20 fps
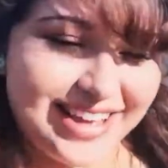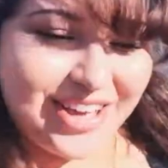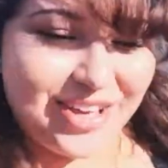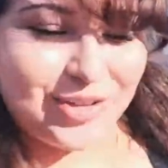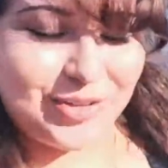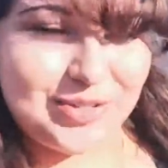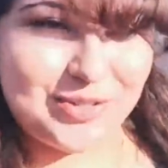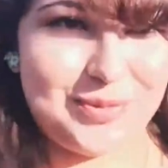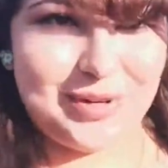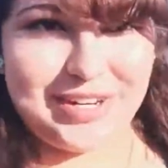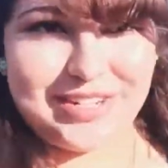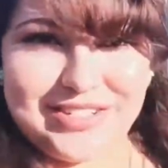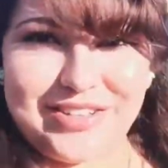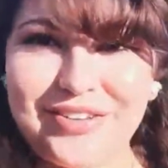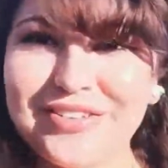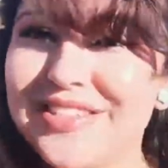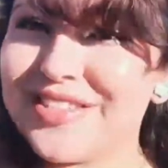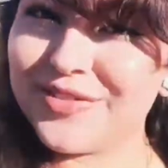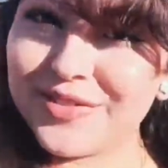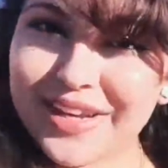and go to work.
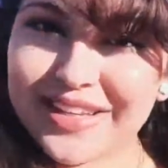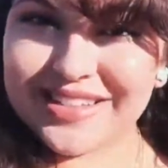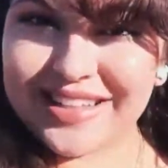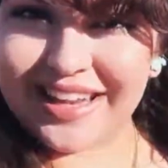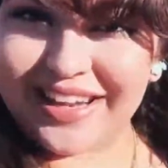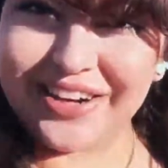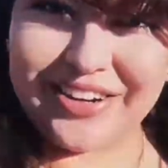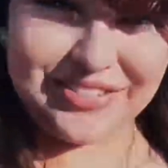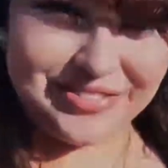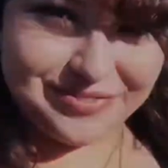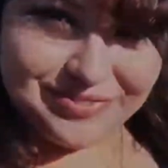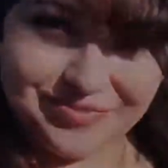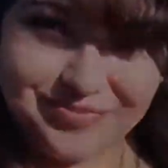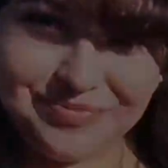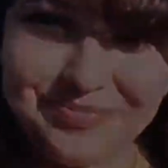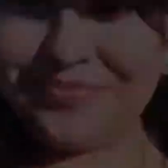So I'll see you guys later.